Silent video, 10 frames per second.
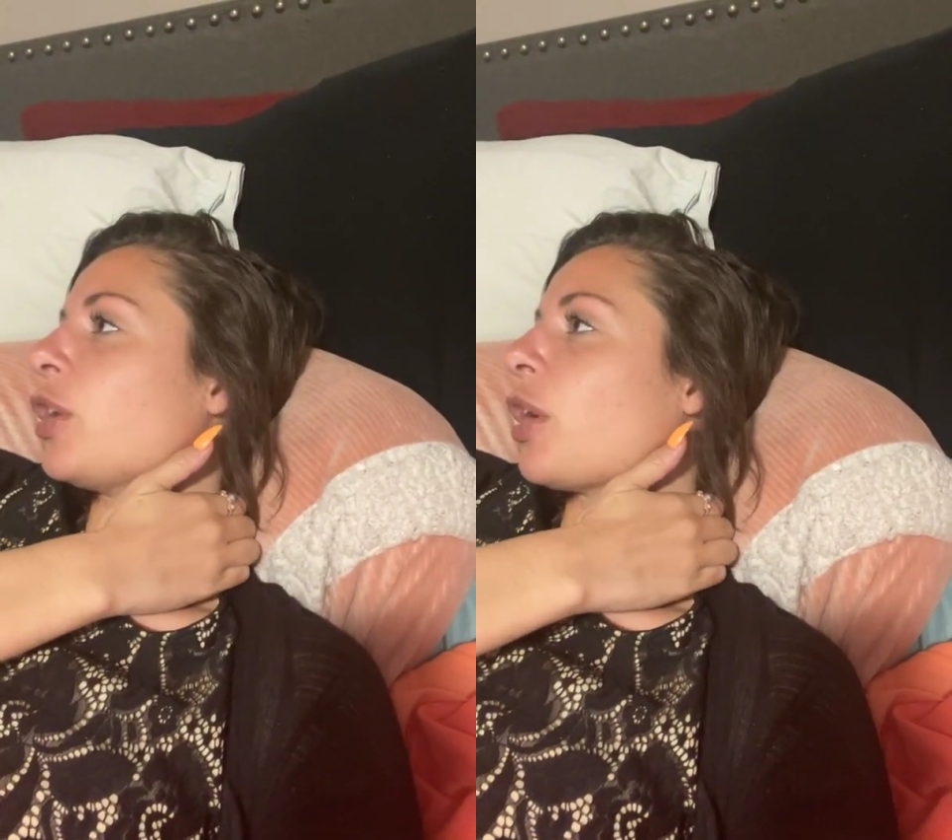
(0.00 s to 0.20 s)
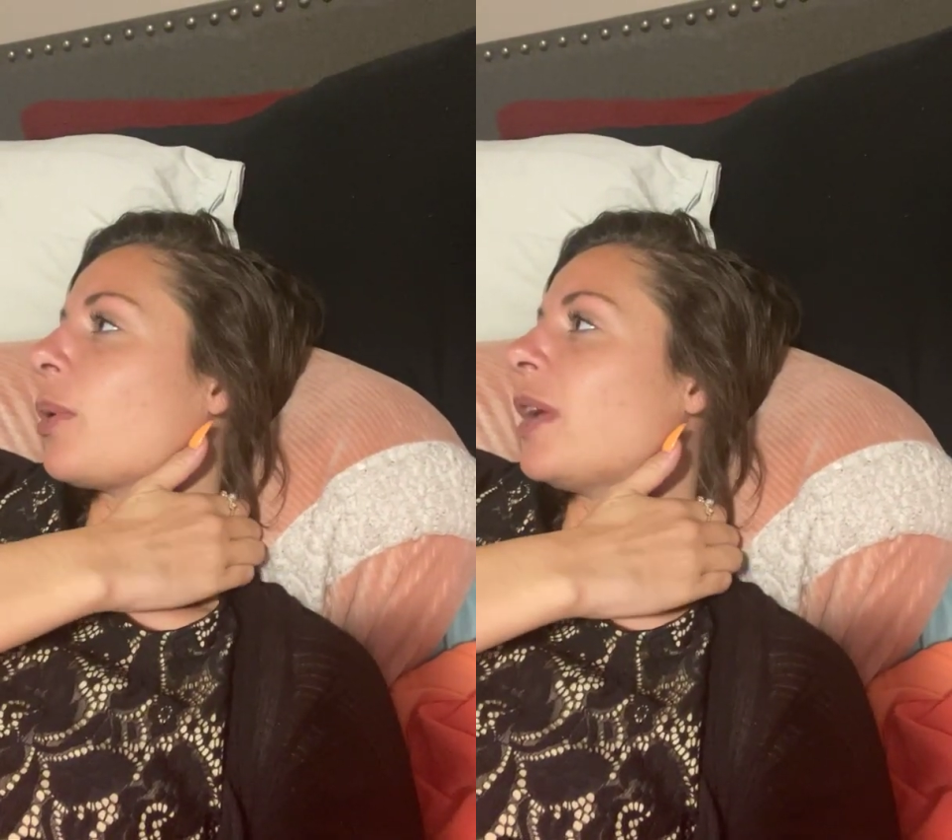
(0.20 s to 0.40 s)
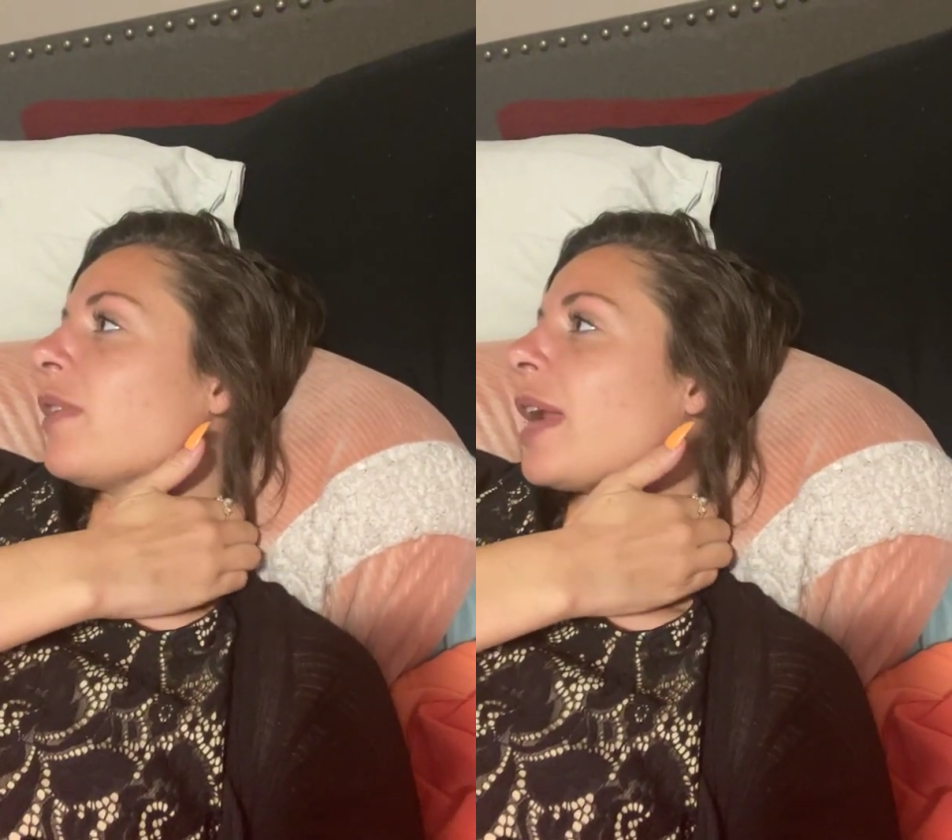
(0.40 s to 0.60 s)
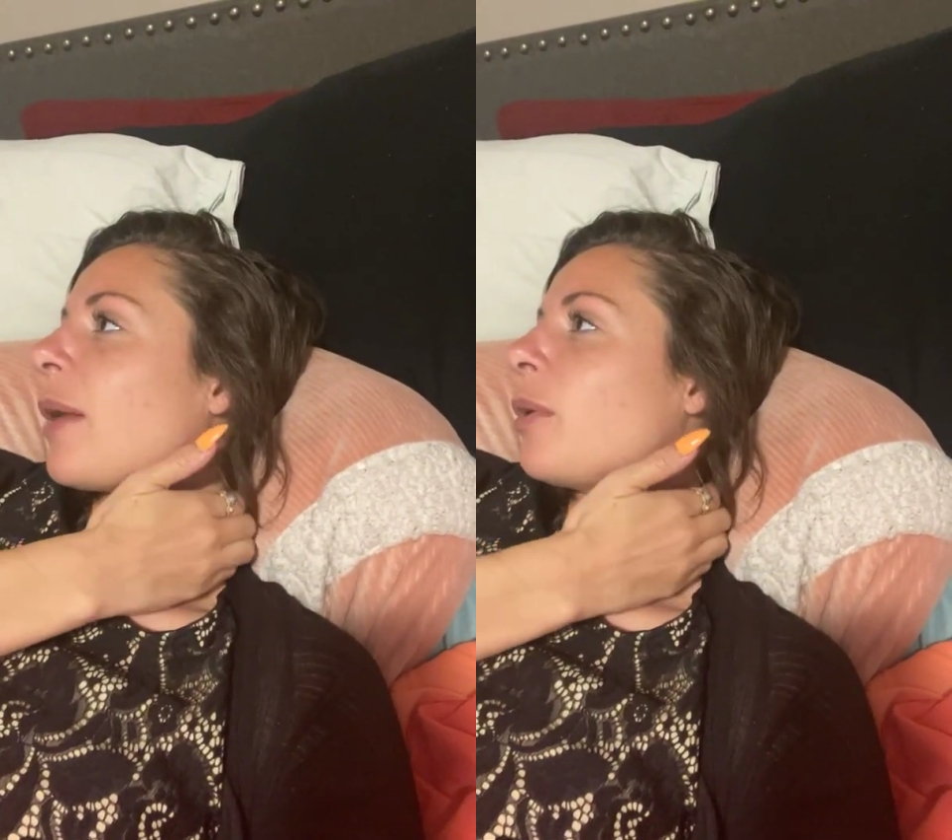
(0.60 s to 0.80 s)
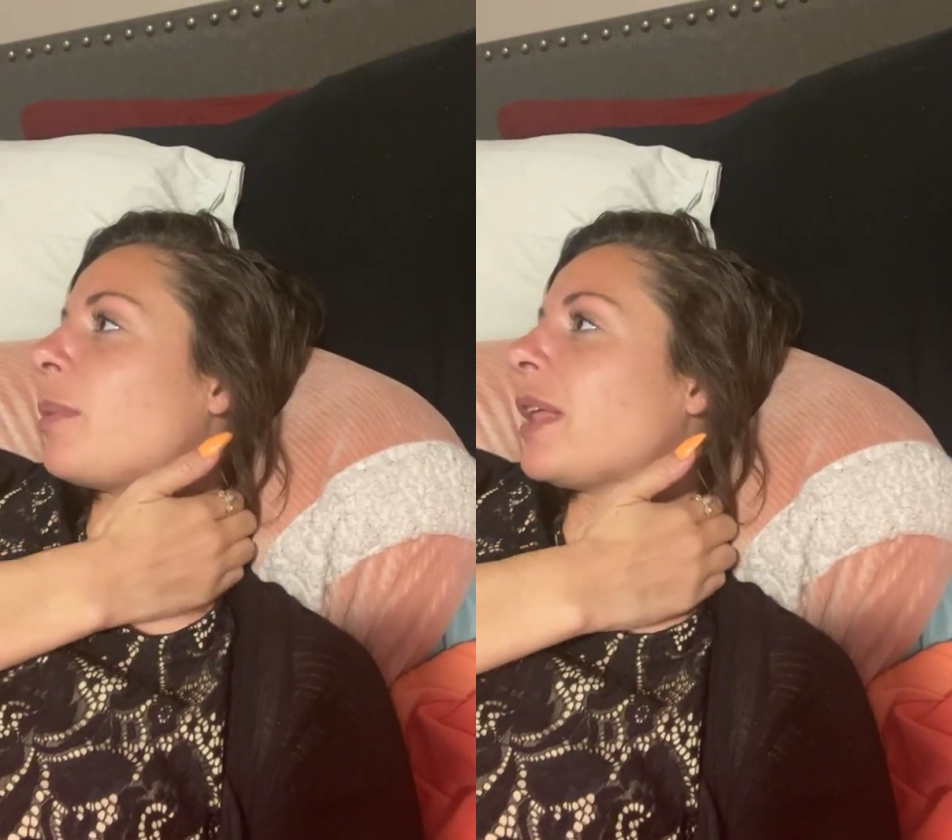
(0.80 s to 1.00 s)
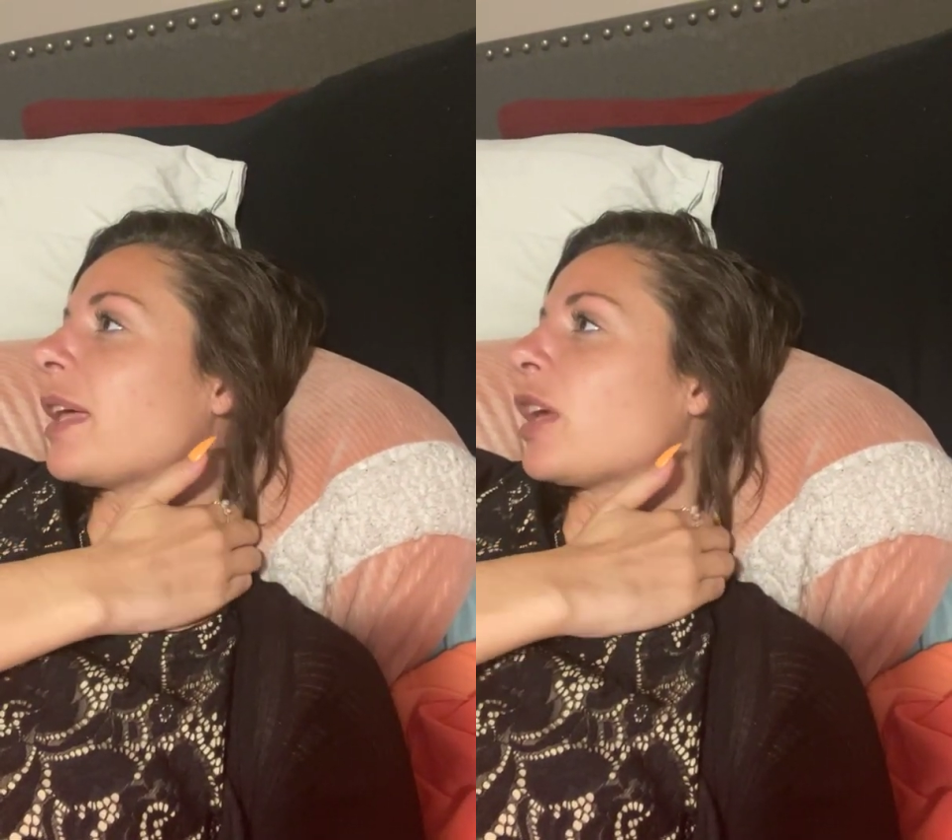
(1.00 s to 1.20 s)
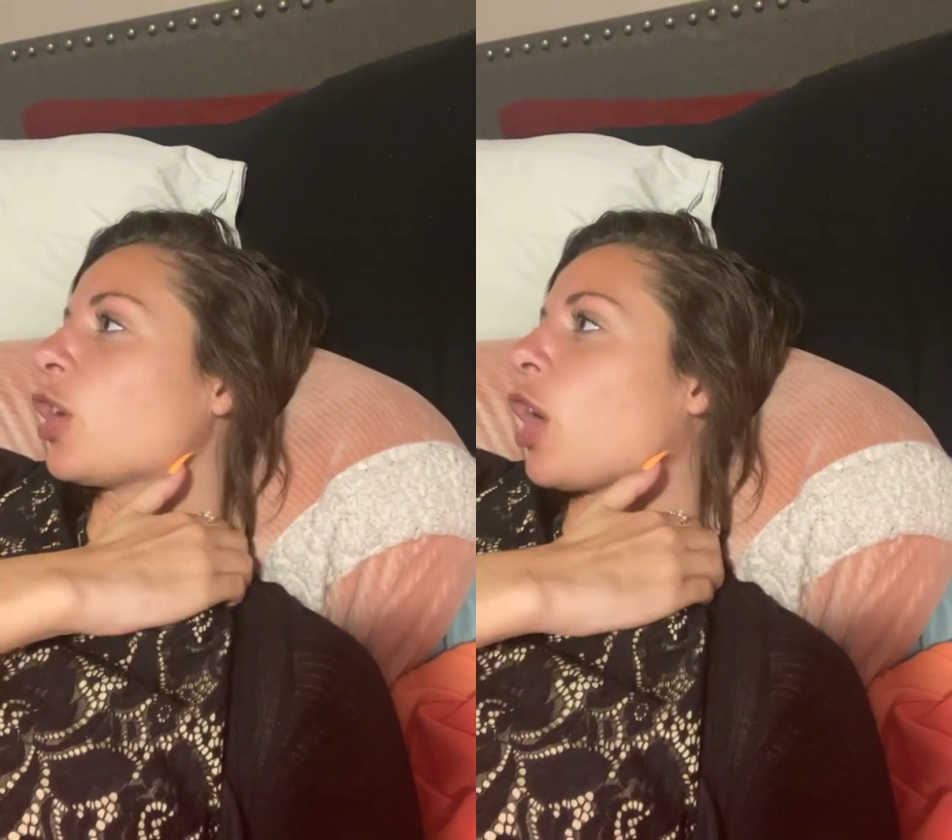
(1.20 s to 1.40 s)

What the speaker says: even I would be like in